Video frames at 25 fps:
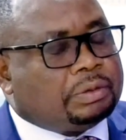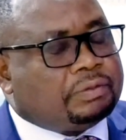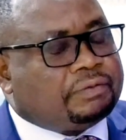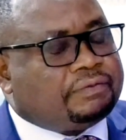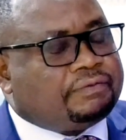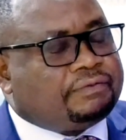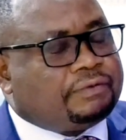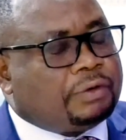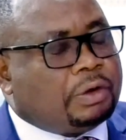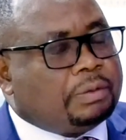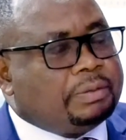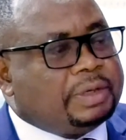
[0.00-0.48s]

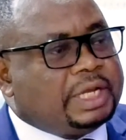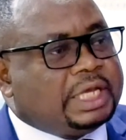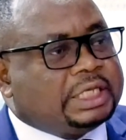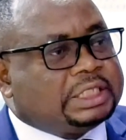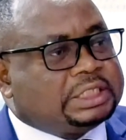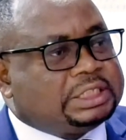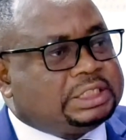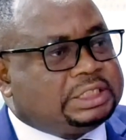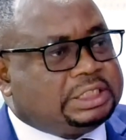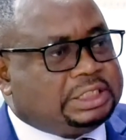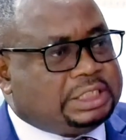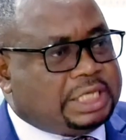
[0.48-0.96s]
from
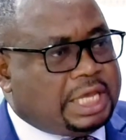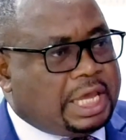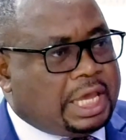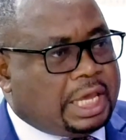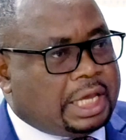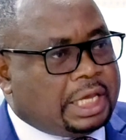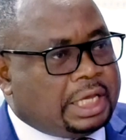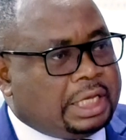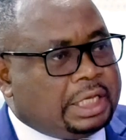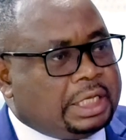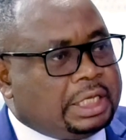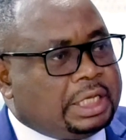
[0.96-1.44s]
next
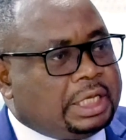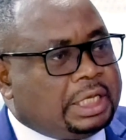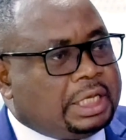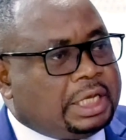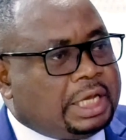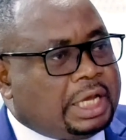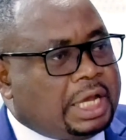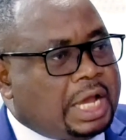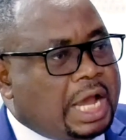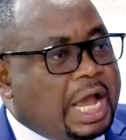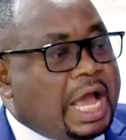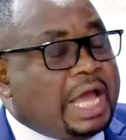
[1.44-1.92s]
year
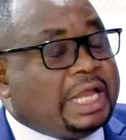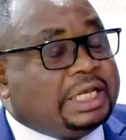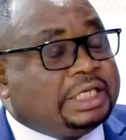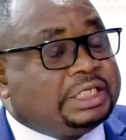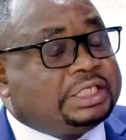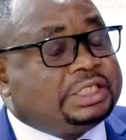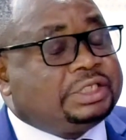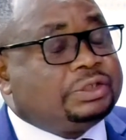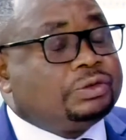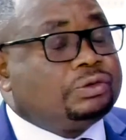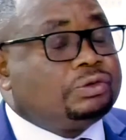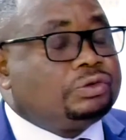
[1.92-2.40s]

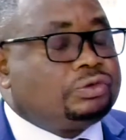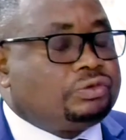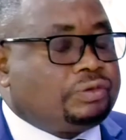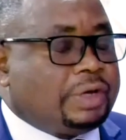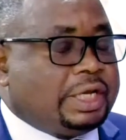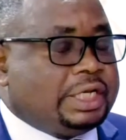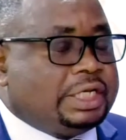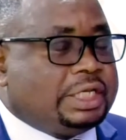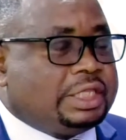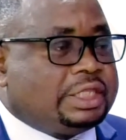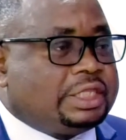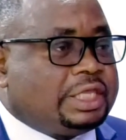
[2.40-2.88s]
until
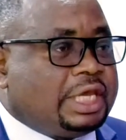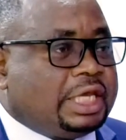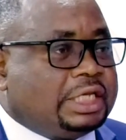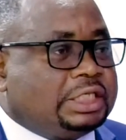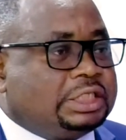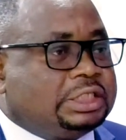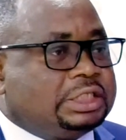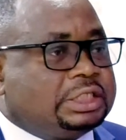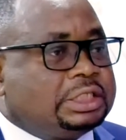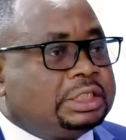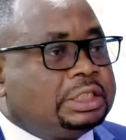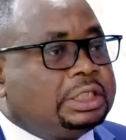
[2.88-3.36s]

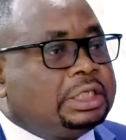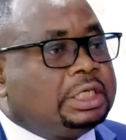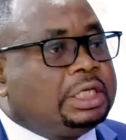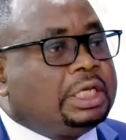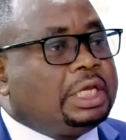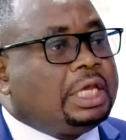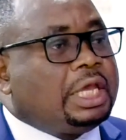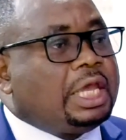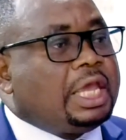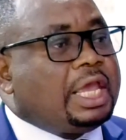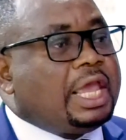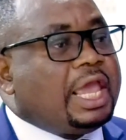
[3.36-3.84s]
2030,
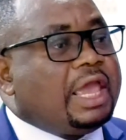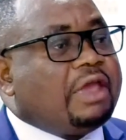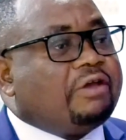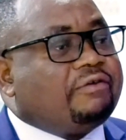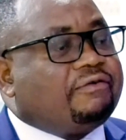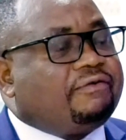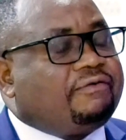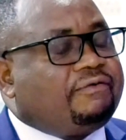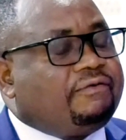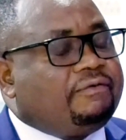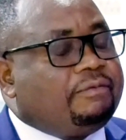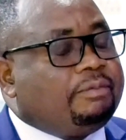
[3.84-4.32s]

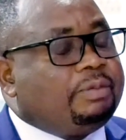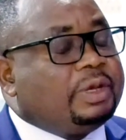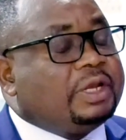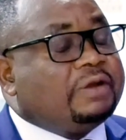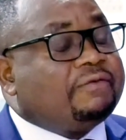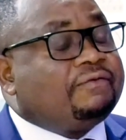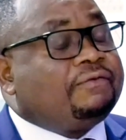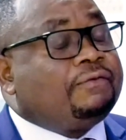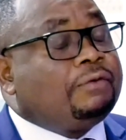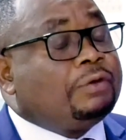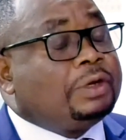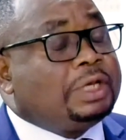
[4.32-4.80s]
have been
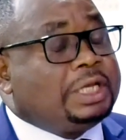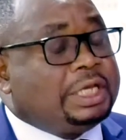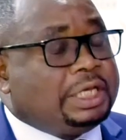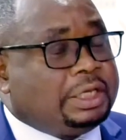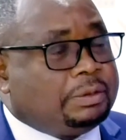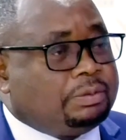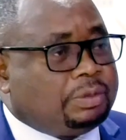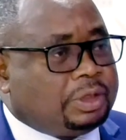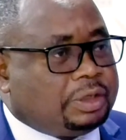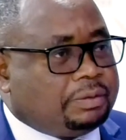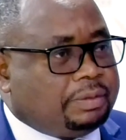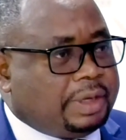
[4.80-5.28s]
fully
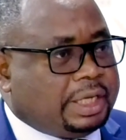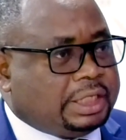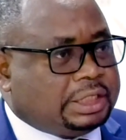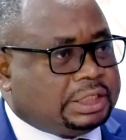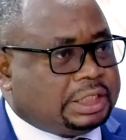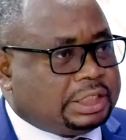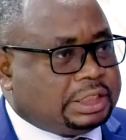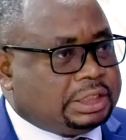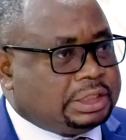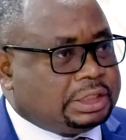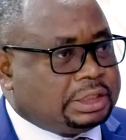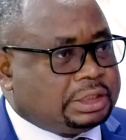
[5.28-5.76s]

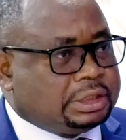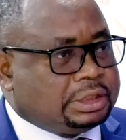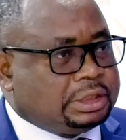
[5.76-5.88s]
implemented